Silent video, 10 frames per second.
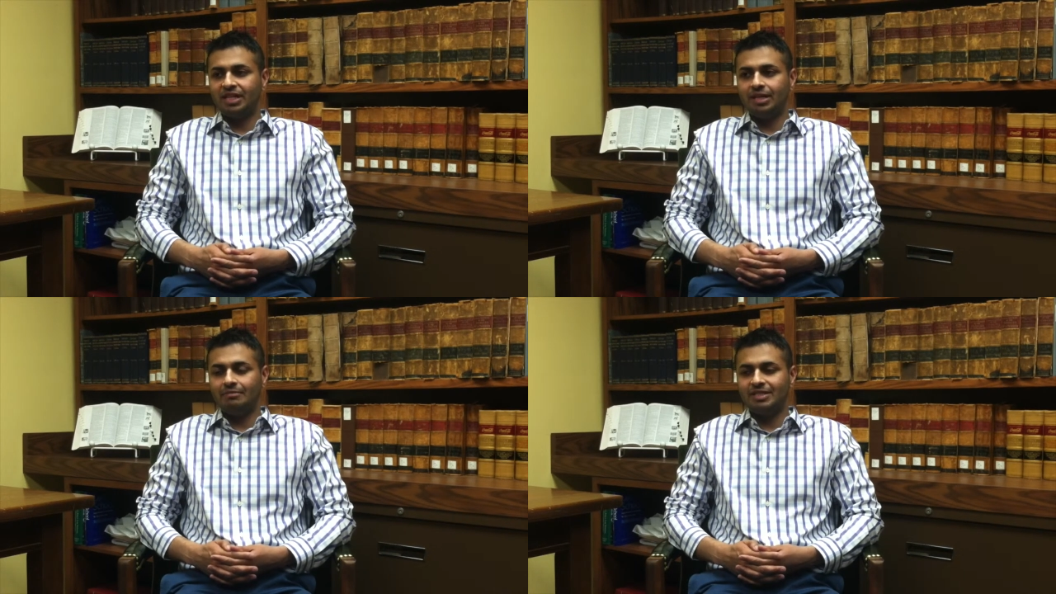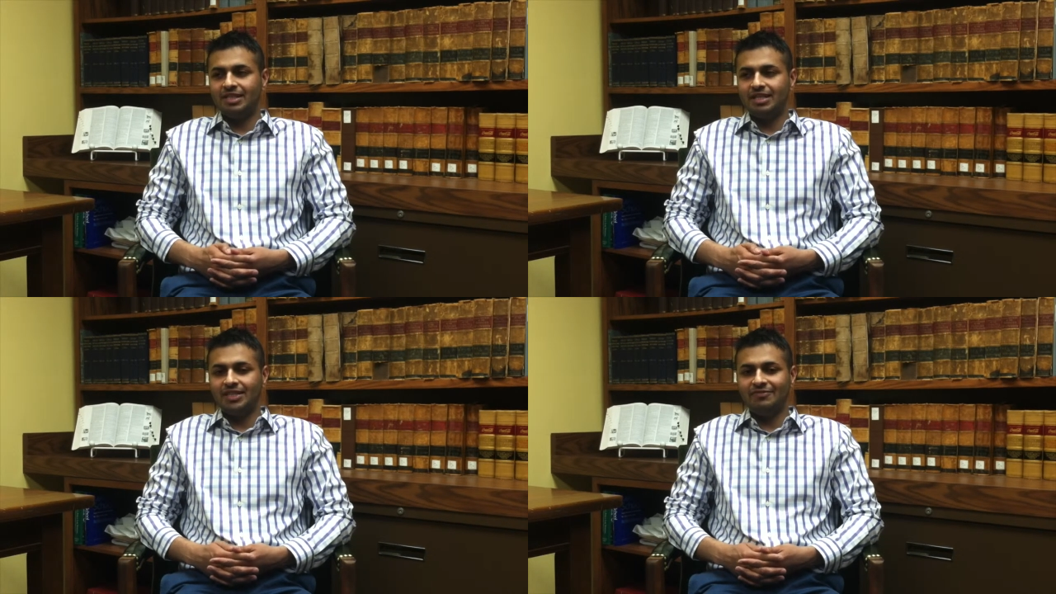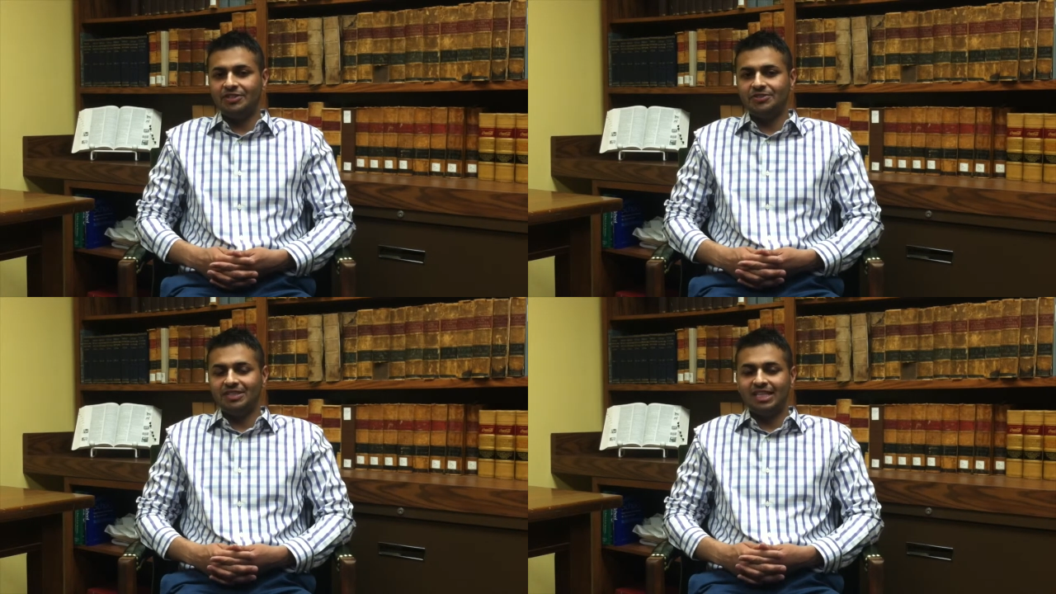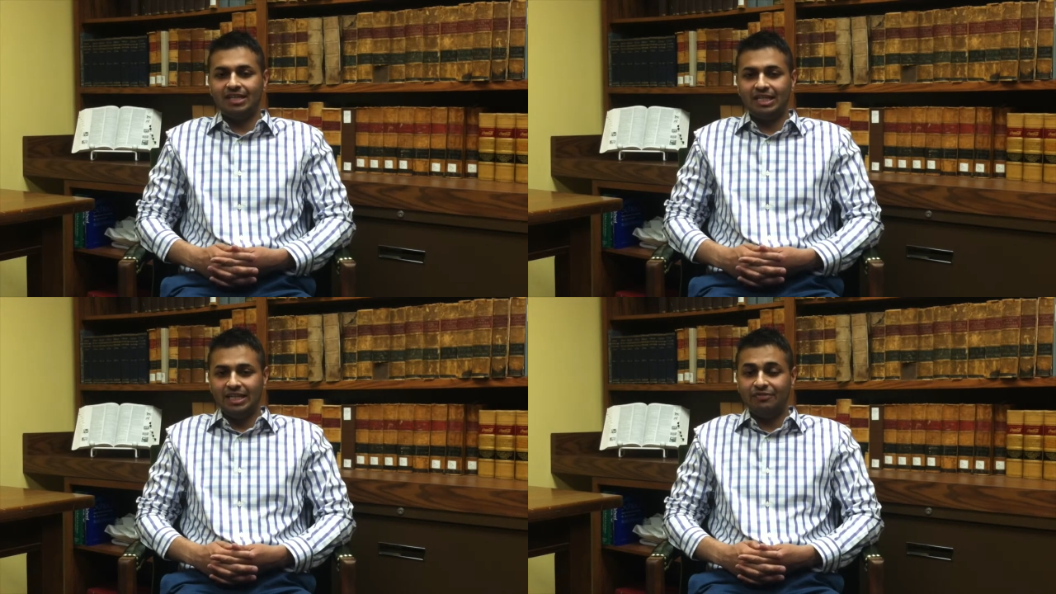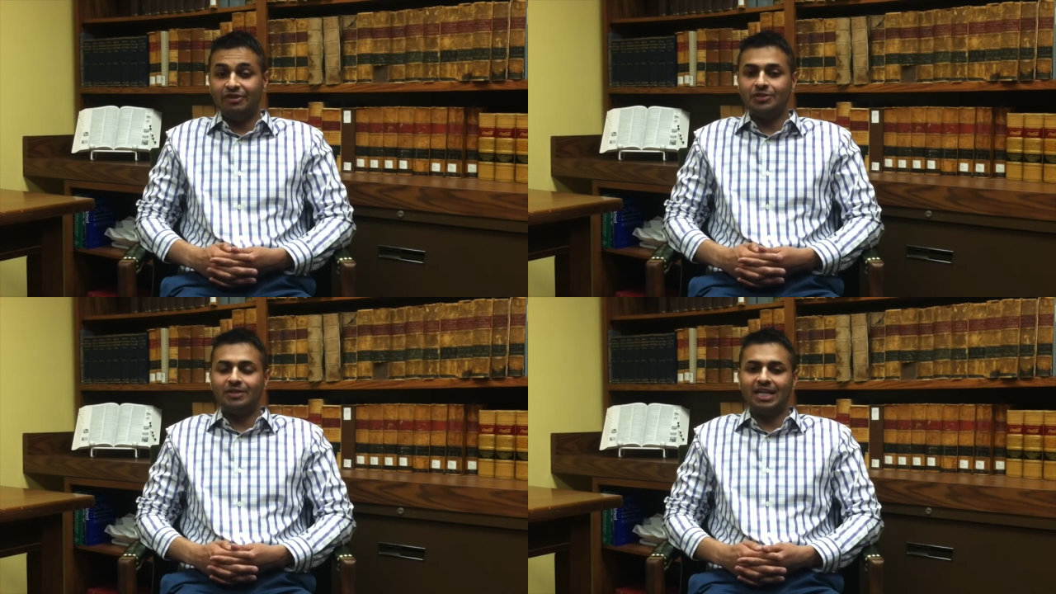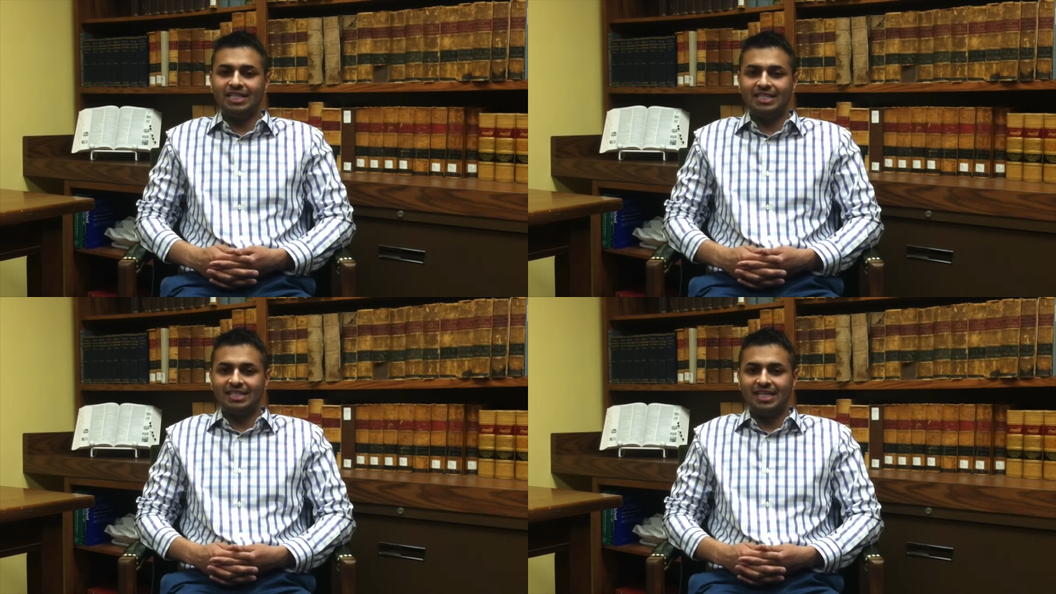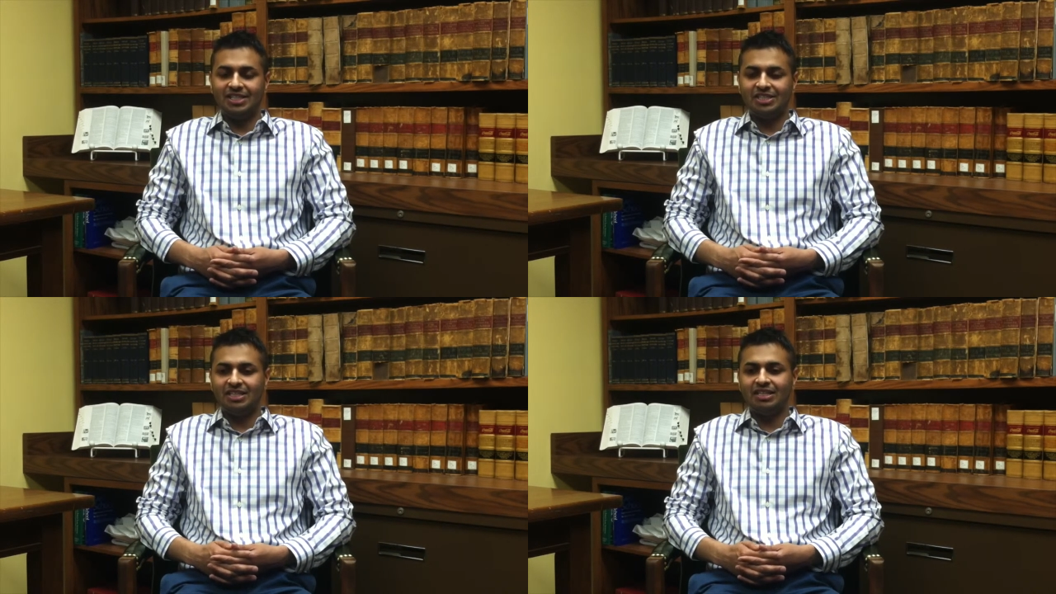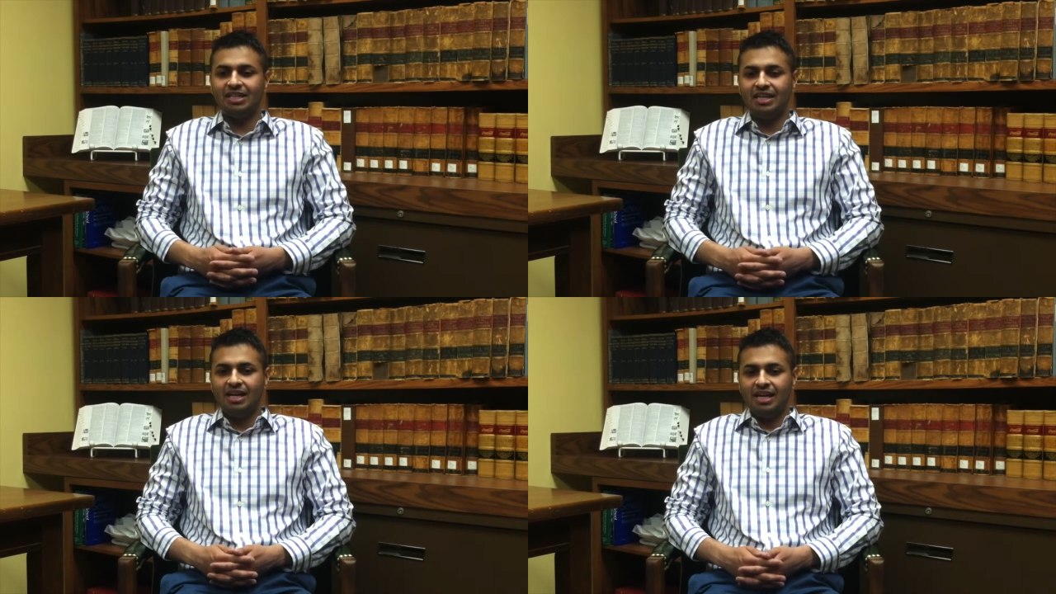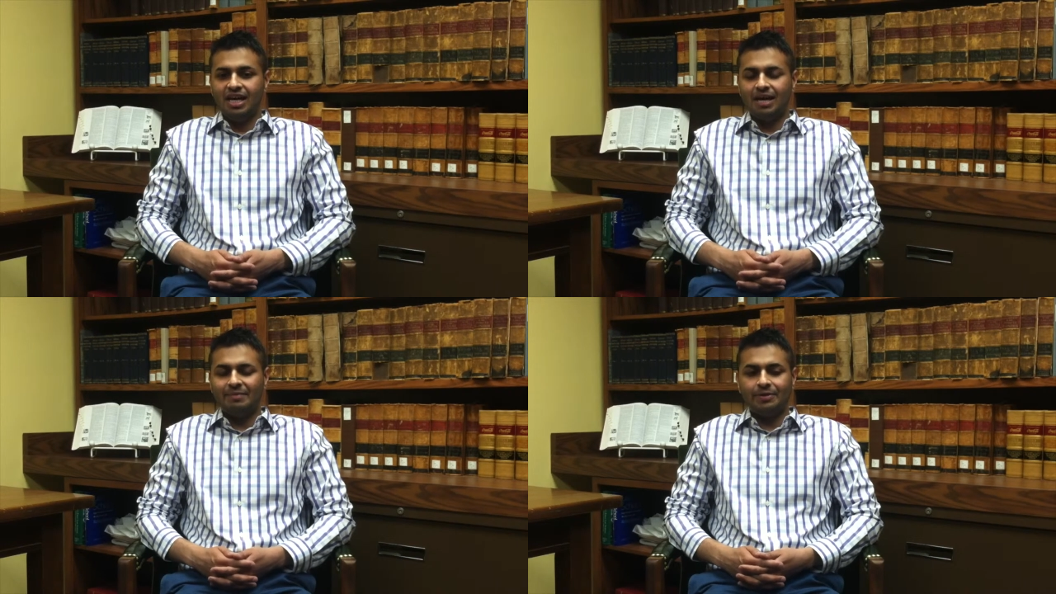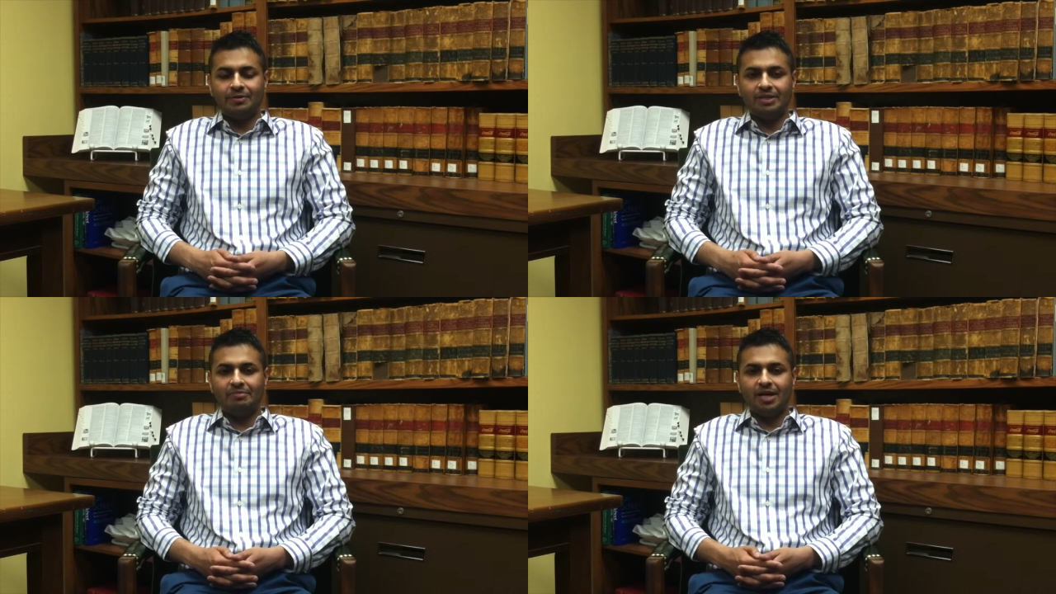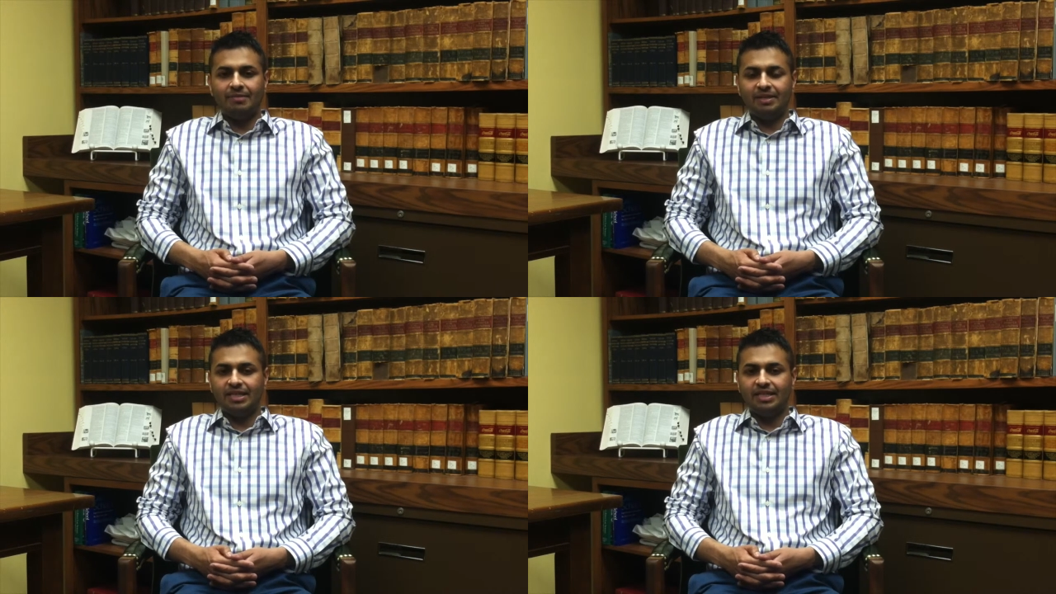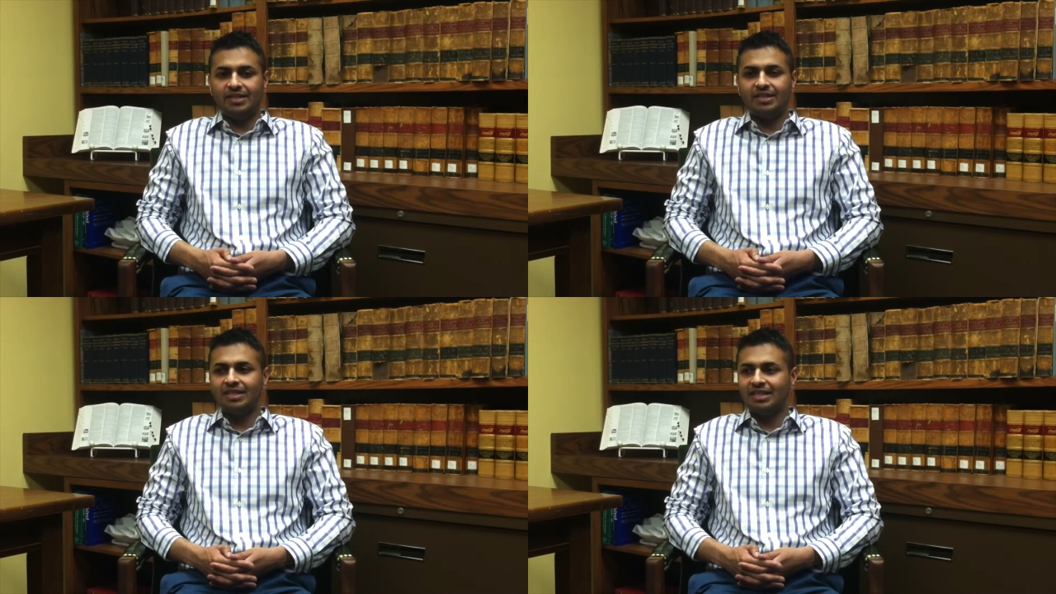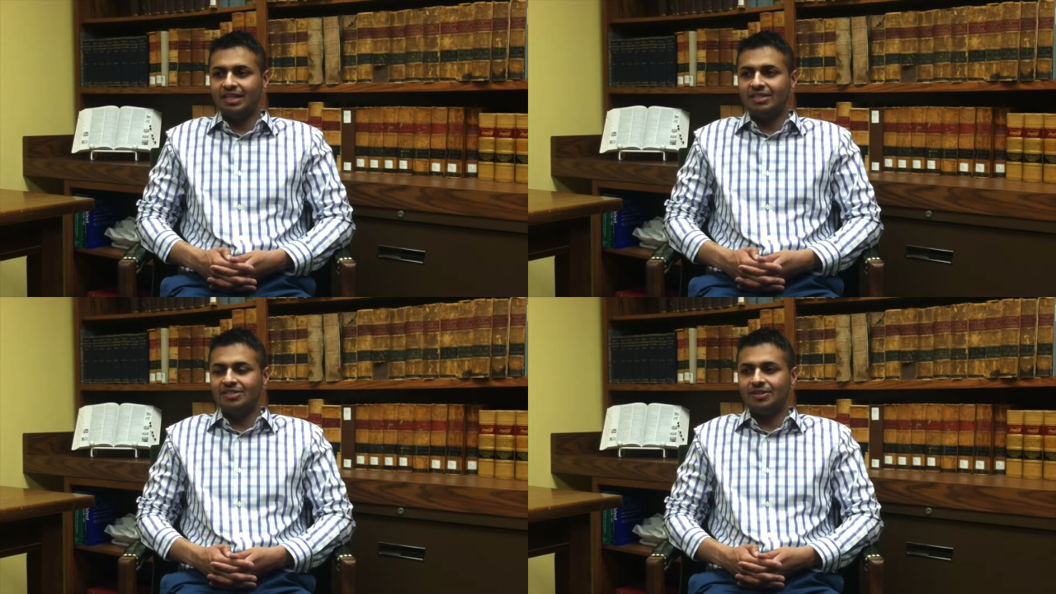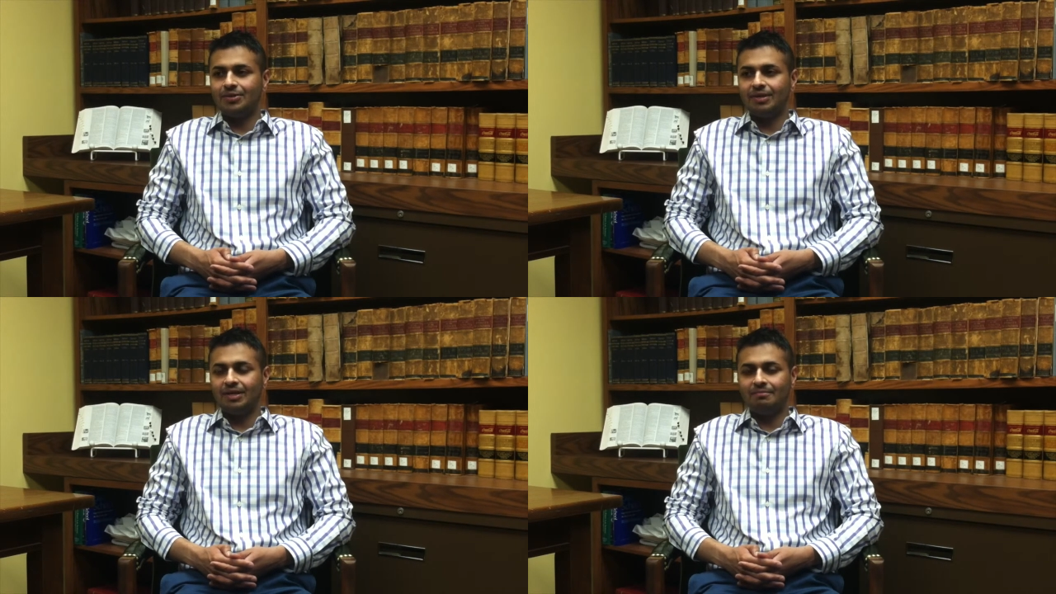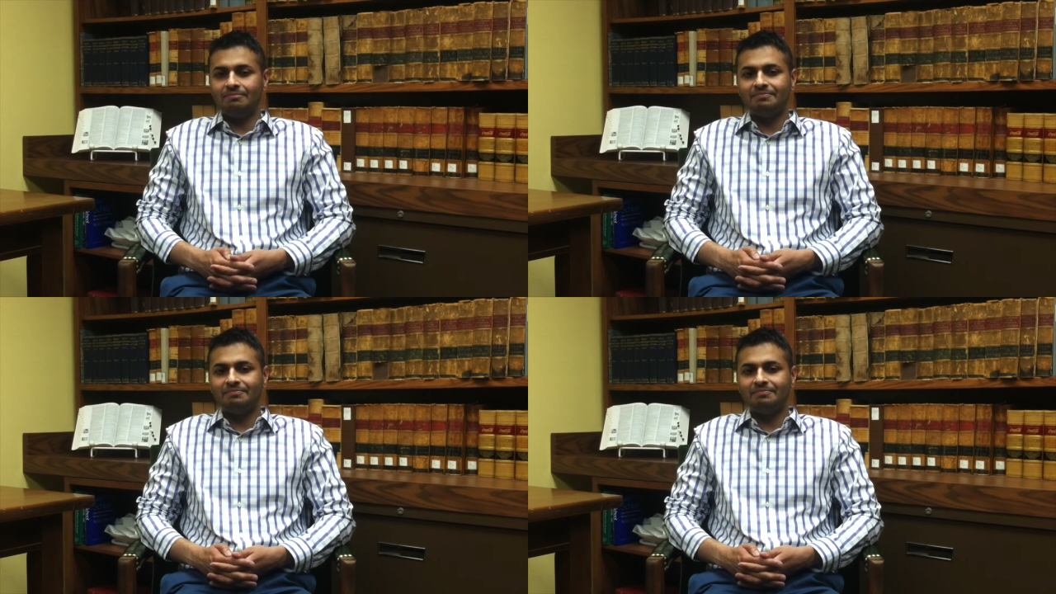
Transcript: Um, it's that individual individualized attention um, that really brought me here, and so um,